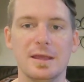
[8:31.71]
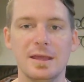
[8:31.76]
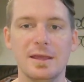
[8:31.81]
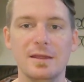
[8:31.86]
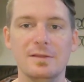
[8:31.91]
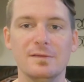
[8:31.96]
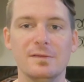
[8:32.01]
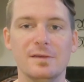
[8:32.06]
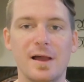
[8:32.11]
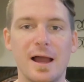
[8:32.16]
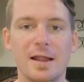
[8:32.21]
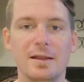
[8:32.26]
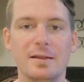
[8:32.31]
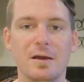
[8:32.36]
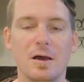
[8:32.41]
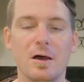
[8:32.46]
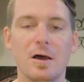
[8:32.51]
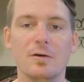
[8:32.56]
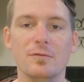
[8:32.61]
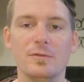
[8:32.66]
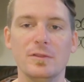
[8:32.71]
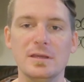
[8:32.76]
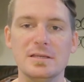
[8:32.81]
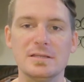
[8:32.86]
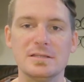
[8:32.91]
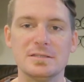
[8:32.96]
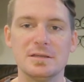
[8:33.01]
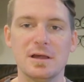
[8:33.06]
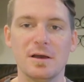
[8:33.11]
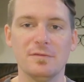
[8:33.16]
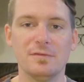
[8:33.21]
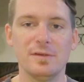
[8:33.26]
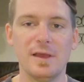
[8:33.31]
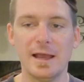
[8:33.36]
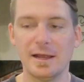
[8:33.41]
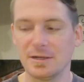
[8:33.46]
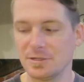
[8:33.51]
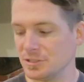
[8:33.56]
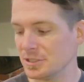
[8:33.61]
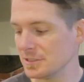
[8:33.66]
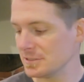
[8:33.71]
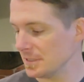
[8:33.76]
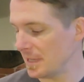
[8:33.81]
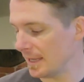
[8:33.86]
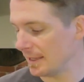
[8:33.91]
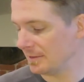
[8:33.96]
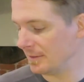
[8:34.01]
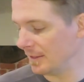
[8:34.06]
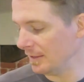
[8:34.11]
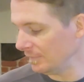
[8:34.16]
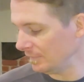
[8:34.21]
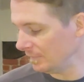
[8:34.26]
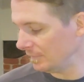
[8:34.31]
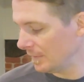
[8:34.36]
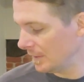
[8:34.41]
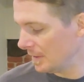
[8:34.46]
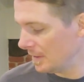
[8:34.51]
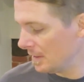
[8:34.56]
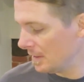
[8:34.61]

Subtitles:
inside of the stuff sack just like this.